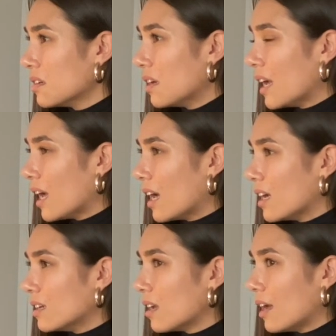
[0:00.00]

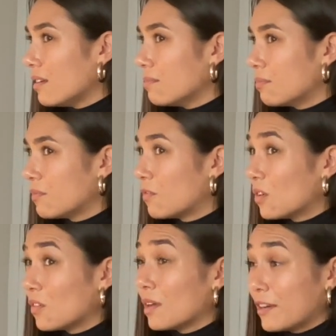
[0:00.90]
And I
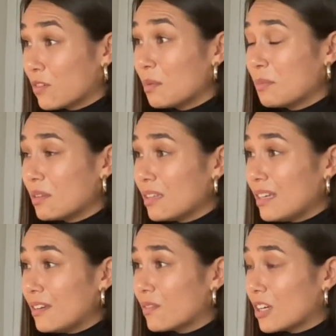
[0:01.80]
like firmly
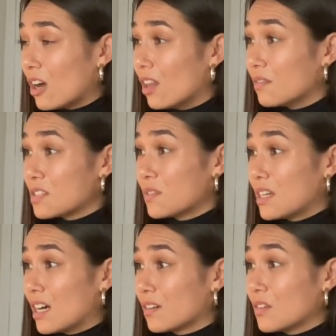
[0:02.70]
believe, like all of us
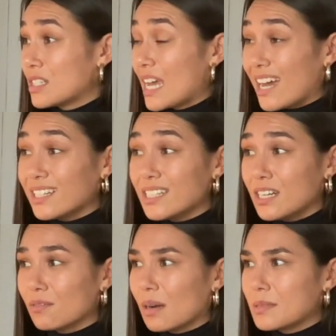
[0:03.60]
photographers at
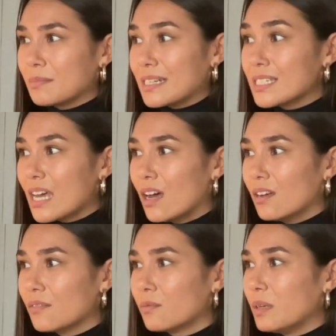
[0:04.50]
DDReps and
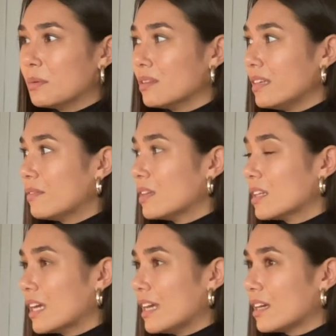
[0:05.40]
myself, we believe in
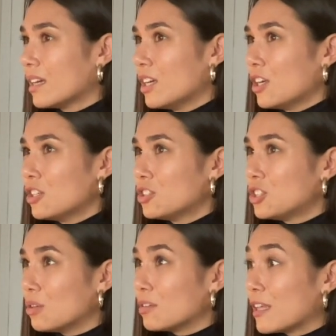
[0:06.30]
like
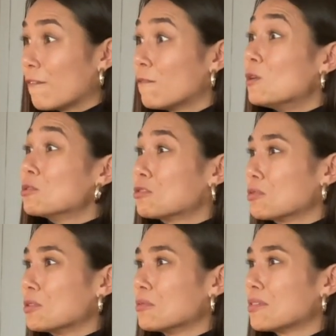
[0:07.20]
showing that full
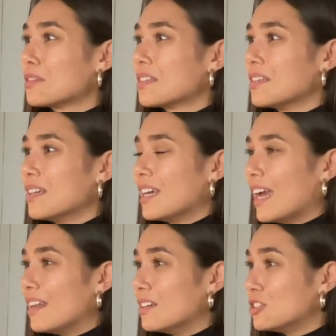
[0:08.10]
truth
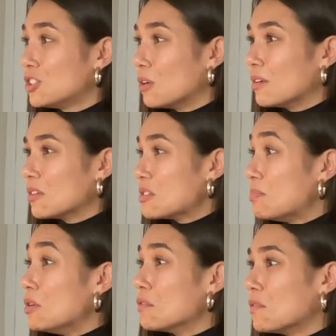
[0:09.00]
and showing those
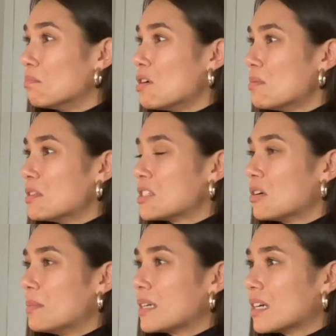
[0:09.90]
beautiful moments
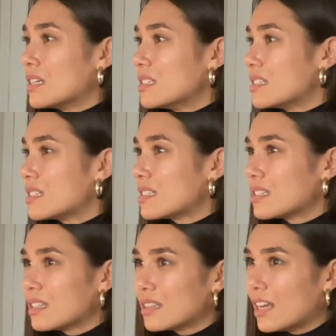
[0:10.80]
though,
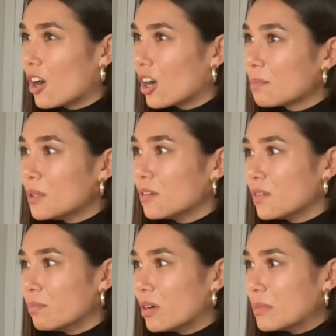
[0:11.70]
because they are
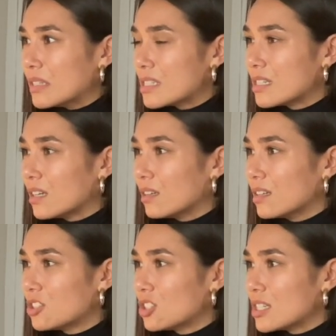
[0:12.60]
beautiful moments still.
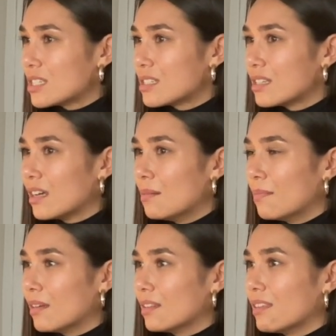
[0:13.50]
It's just
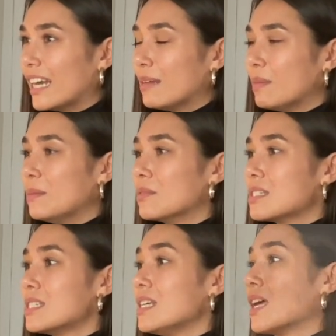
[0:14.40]
letting people
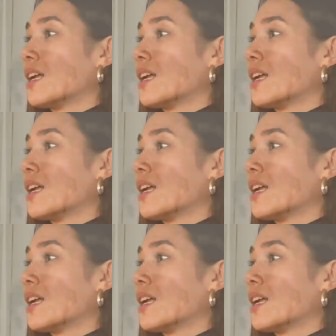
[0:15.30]
see that